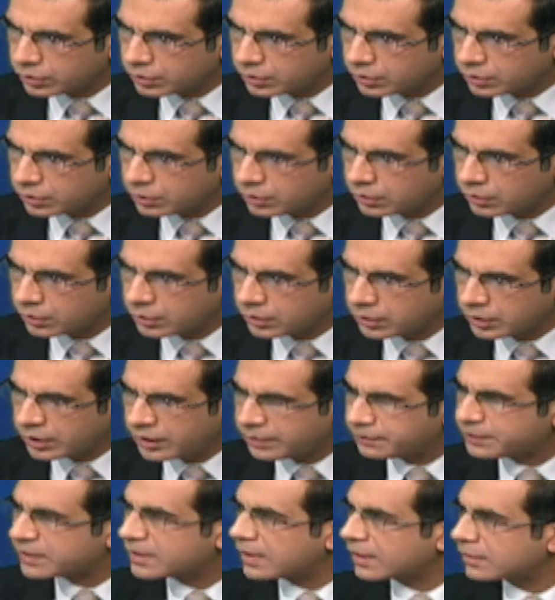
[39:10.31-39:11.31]
keep
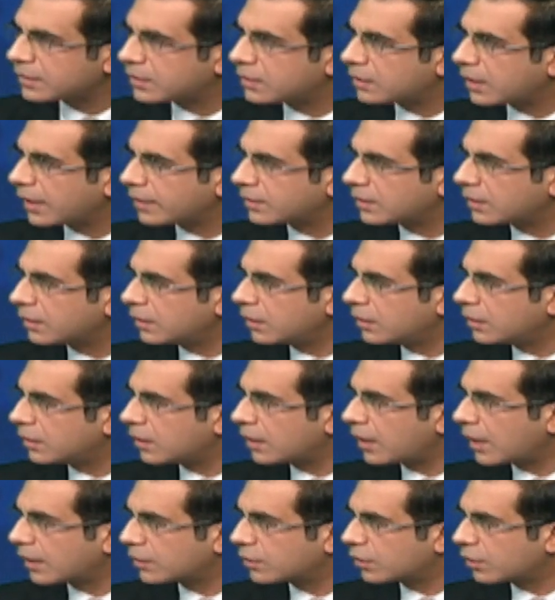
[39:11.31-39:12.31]
sensitizing the international
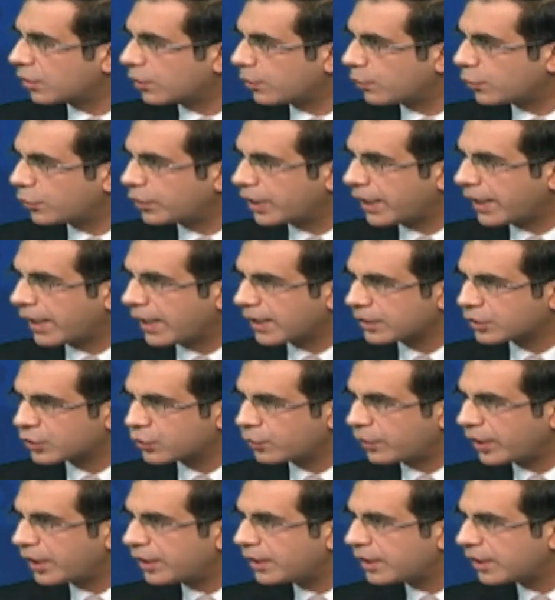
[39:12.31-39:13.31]
community as to
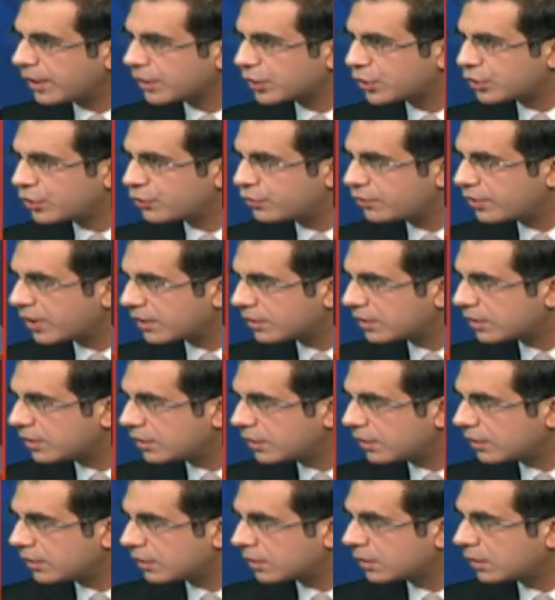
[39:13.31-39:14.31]
India's transigence
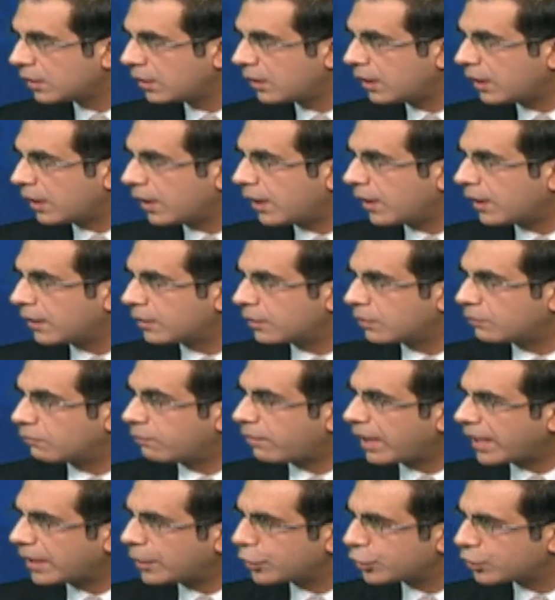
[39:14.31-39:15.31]
and violation
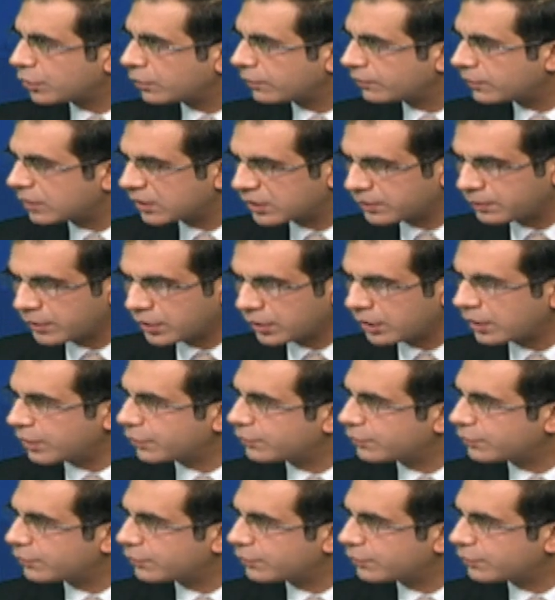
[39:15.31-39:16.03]
of this particular treaty.